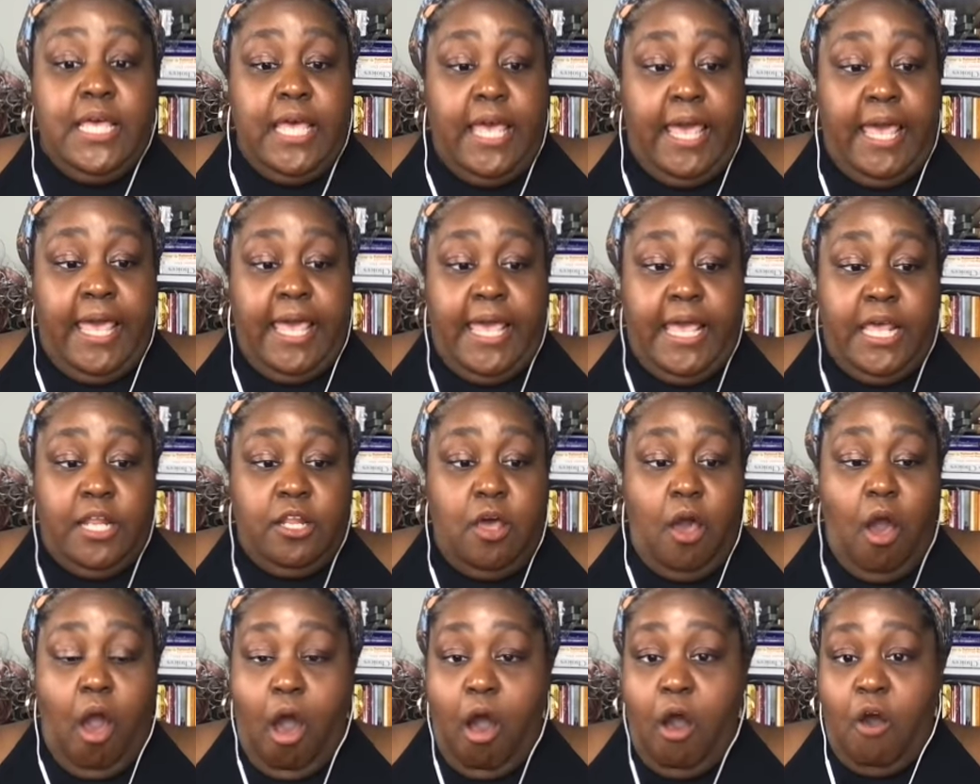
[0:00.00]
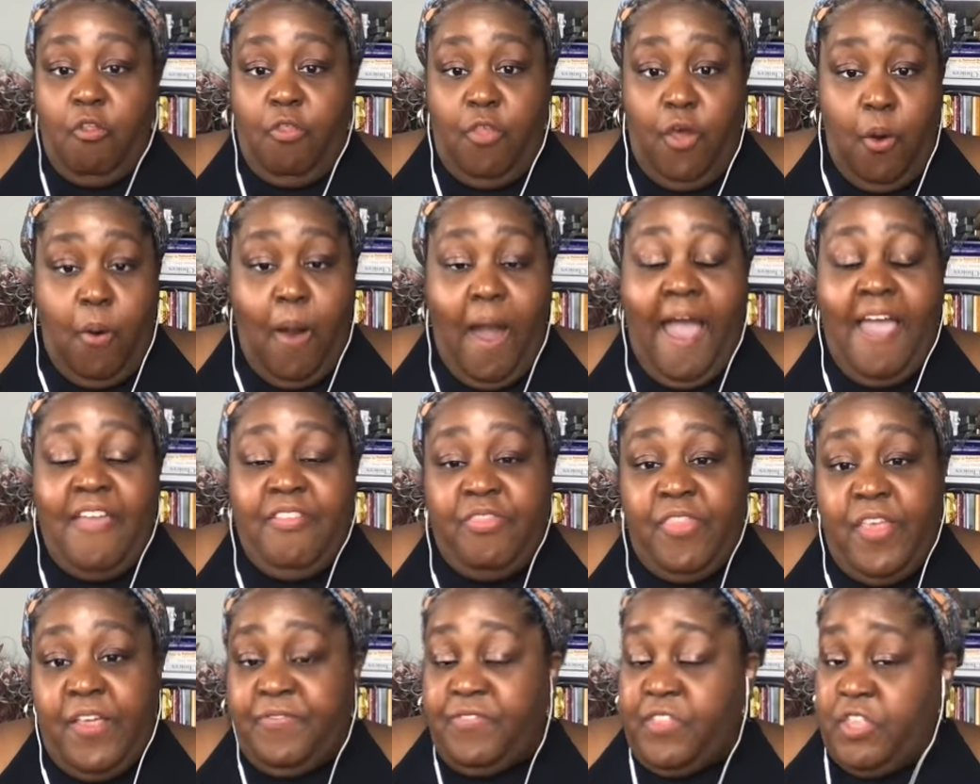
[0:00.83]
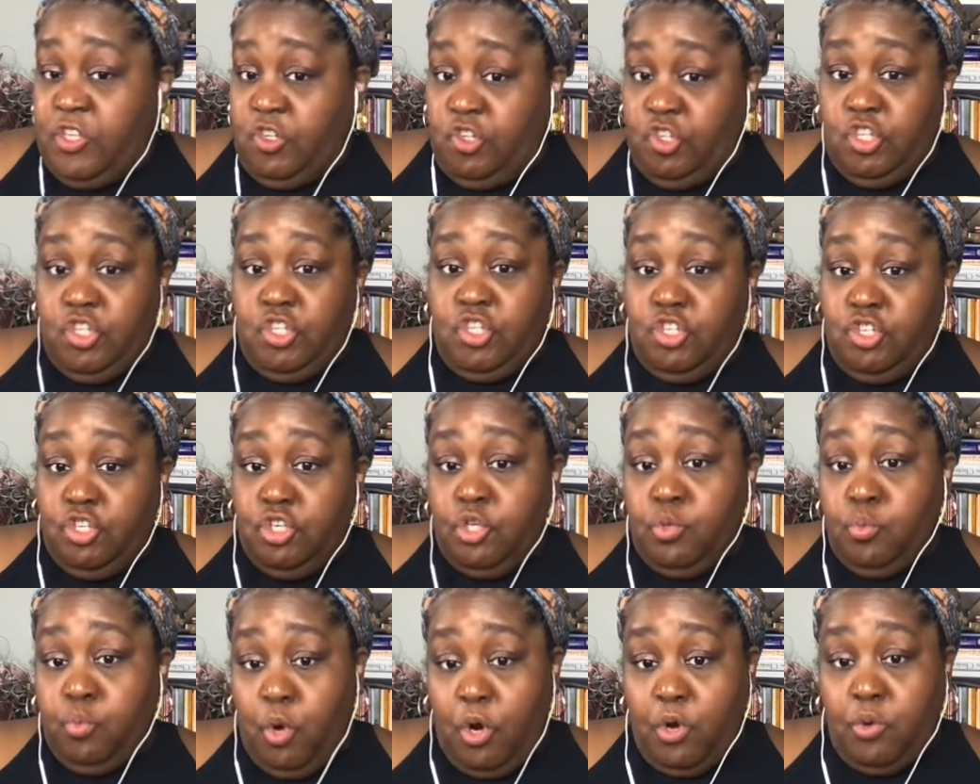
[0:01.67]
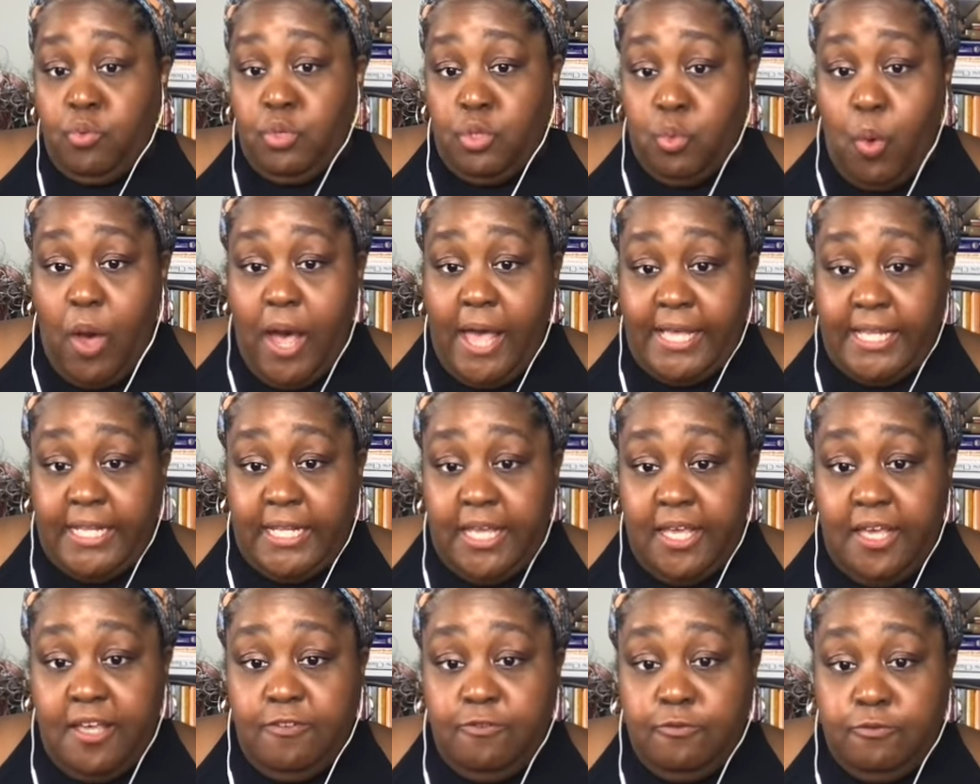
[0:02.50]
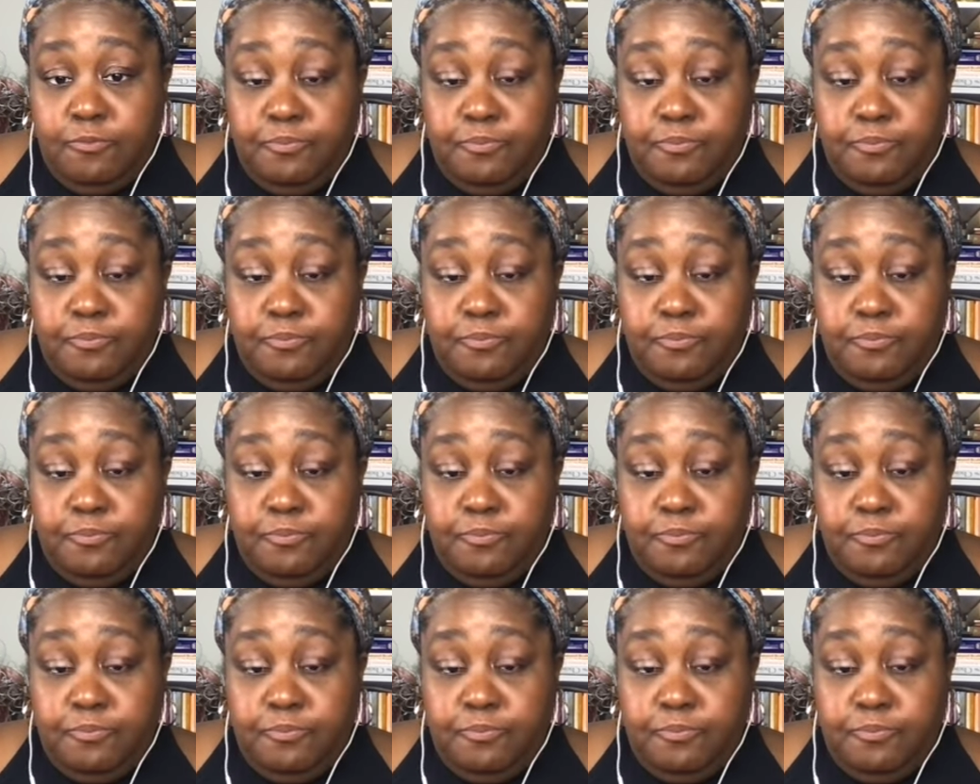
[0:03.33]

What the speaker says: And although I think that she should work with Wyclef,